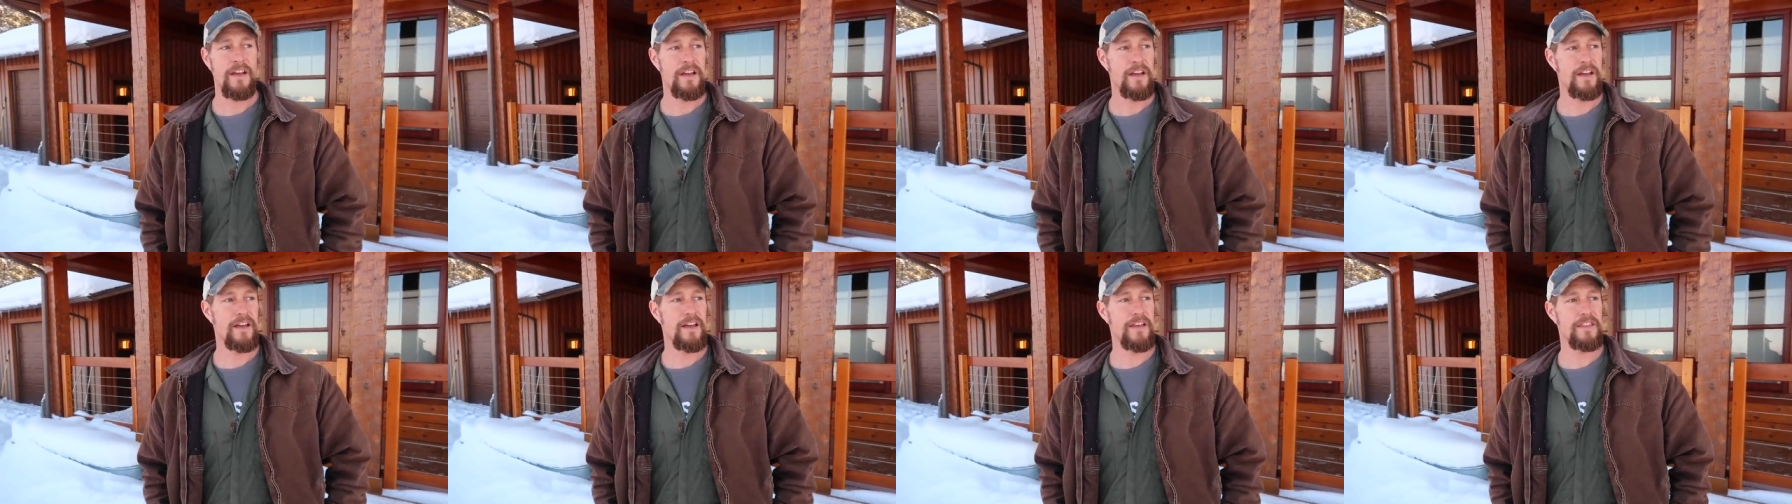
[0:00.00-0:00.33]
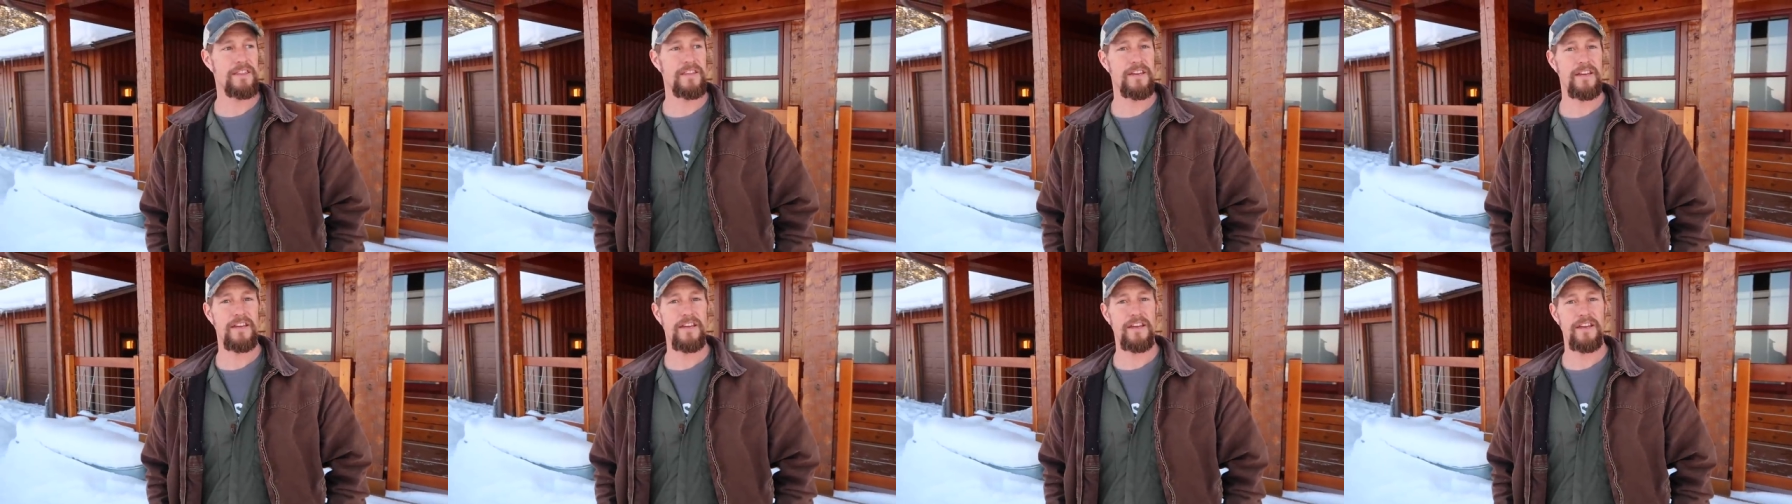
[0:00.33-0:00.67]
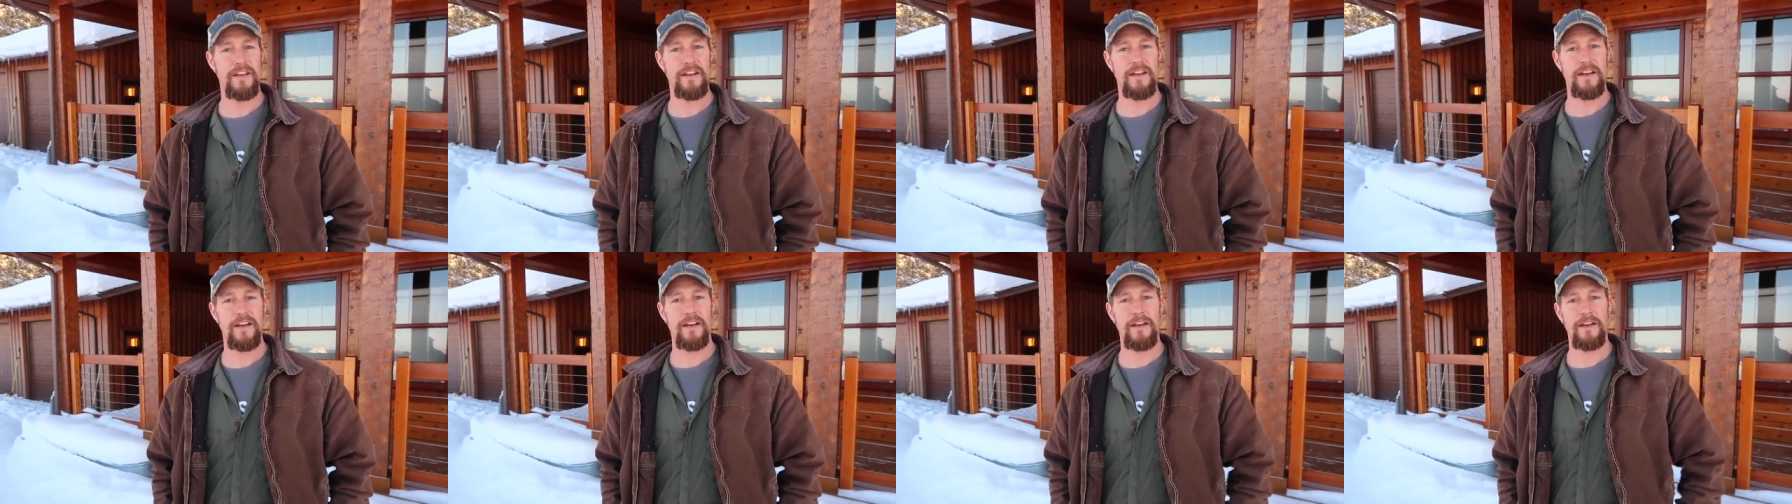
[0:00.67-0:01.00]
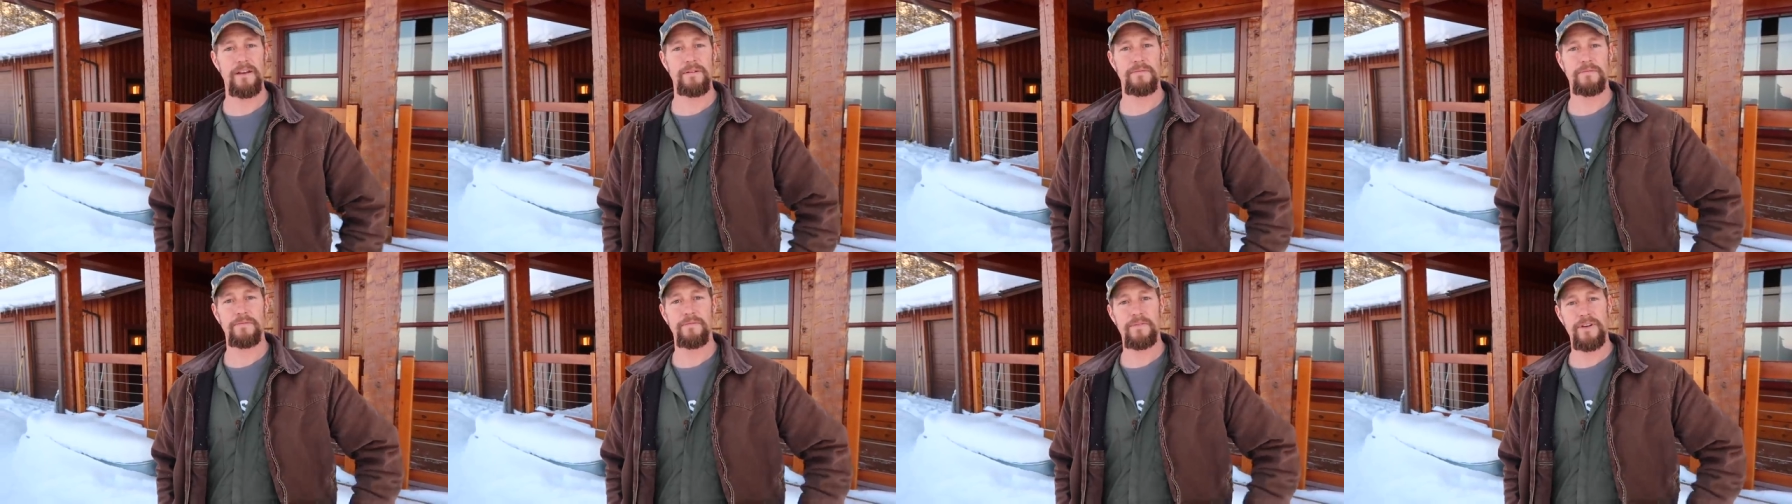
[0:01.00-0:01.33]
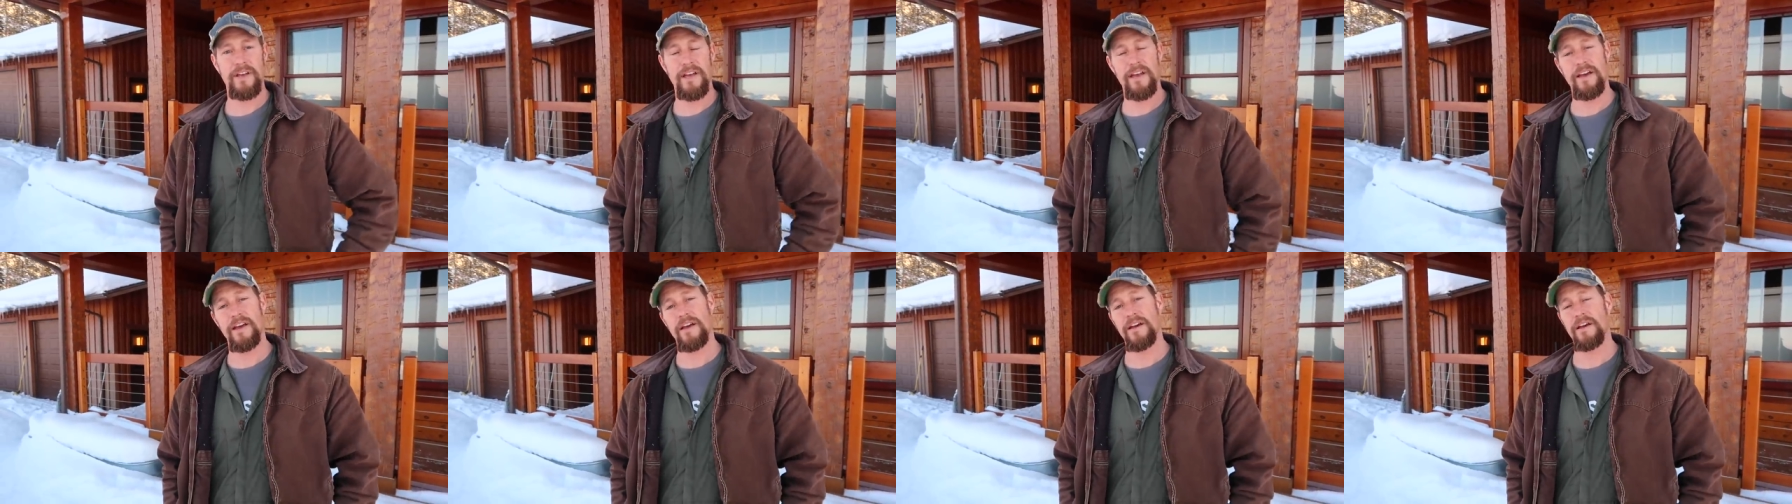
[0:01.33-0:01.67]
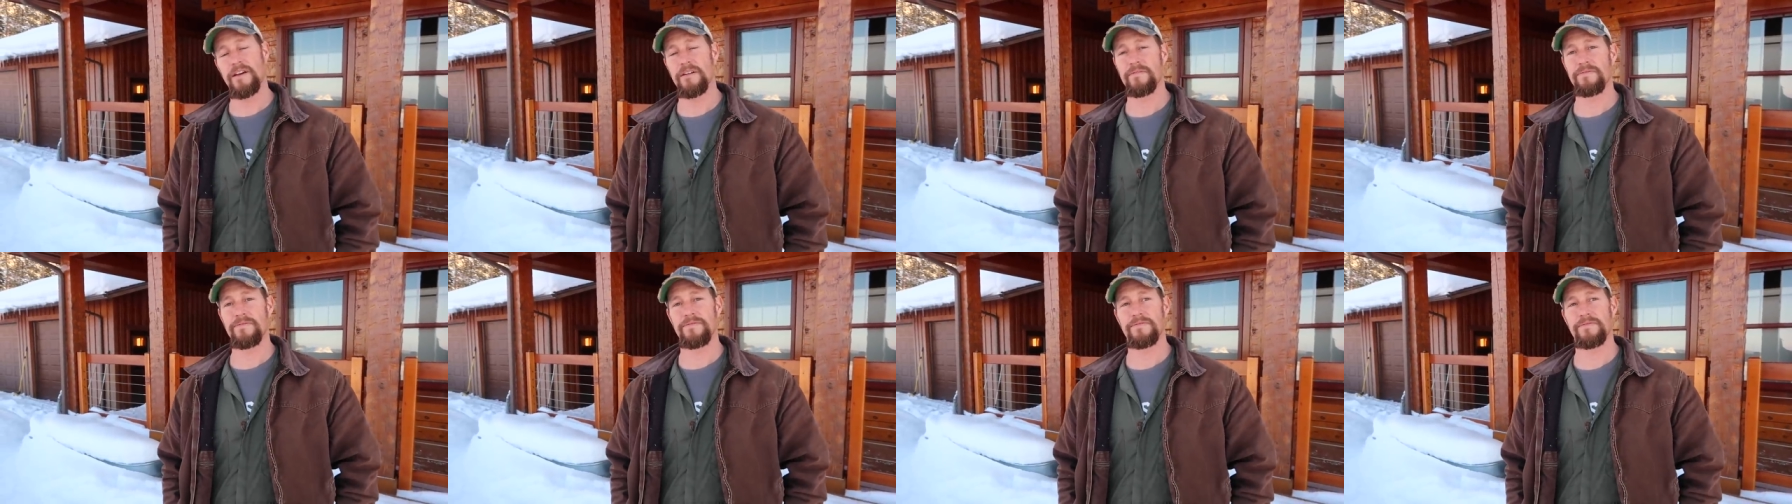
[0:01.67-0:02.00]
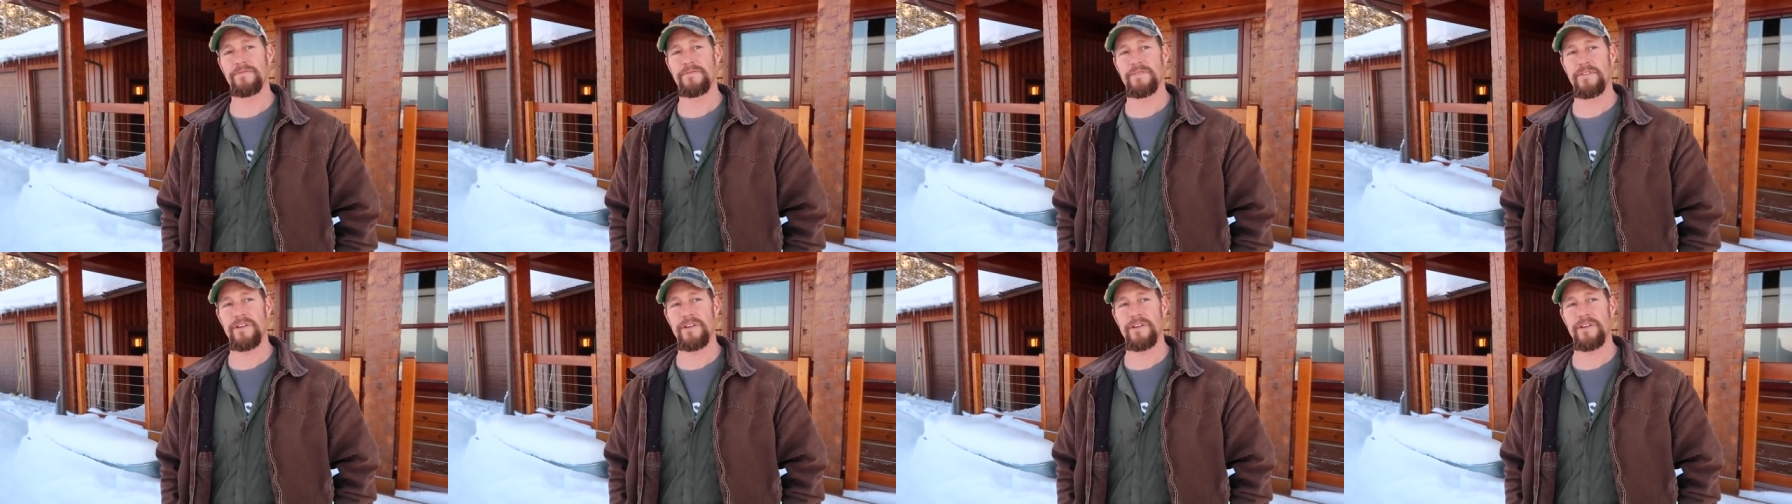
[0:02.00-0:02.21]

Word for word: And then uh, we have